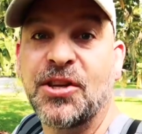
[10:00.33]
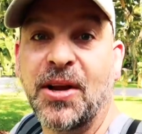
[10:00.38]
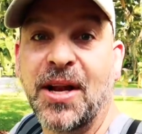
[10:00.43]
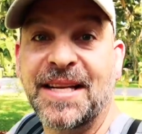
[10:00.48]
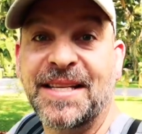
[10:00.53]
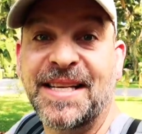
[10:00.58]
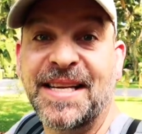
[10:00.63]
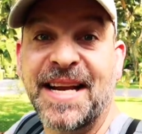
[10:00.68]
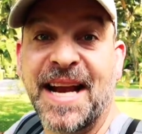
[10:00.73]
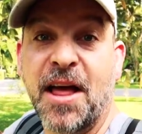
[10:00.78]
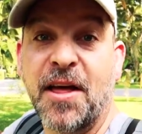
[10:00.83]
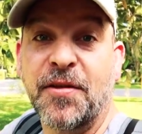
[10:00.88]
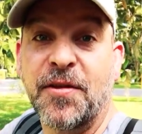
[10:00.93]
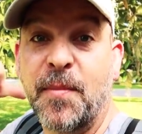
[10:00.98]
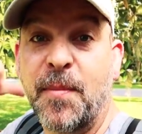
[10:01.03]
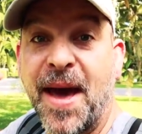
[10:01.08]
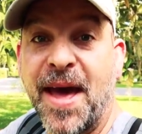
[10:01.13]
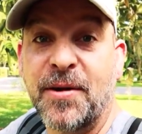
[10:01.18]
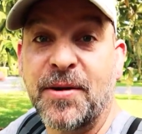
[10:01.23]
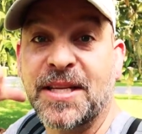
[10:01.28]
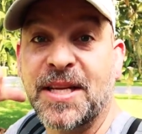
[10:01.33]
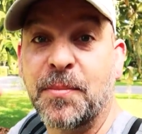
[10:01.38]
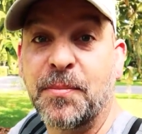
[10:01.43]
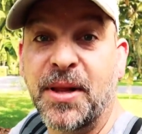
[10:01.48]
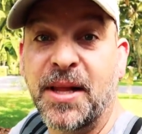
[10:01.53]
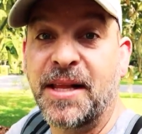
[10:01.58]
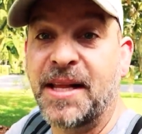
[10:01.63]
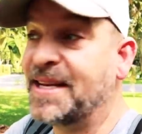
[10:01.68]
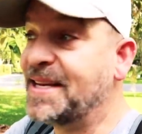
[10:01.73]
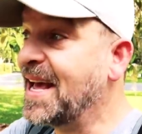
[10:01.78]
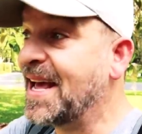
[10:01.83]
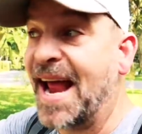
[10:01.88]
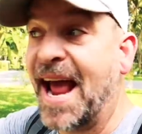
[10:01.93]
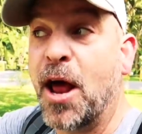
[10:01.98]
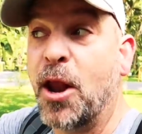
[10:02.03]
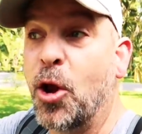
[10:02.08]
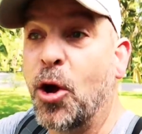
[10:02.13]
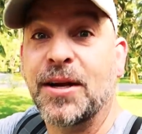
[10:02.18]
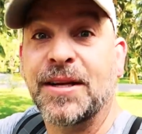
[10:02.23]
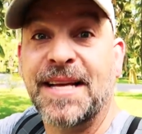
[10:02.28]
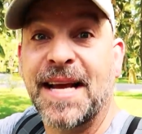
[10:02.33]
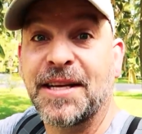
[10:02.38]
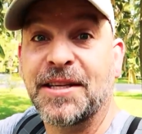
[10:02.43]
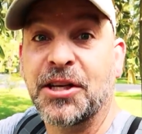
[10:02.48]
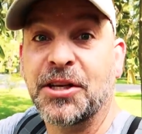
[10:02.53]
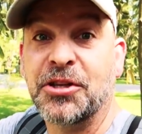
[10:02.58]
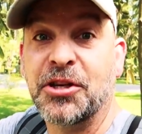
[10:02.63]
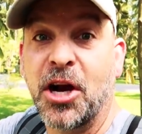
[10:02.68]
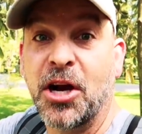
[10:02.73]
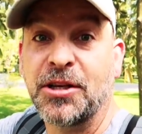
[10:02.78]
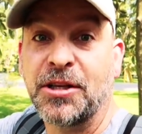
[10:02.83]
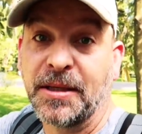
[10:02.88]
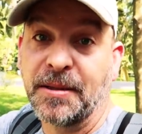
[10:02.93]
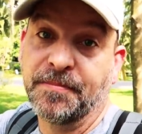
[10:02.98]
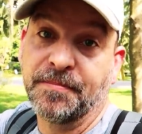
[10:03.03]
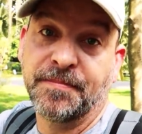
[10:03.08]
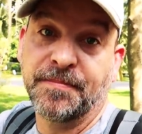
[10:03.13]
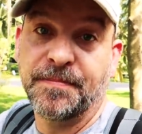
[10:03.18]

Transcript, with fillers: So let's see now that the battery's completely dead, how long it takes to charge it.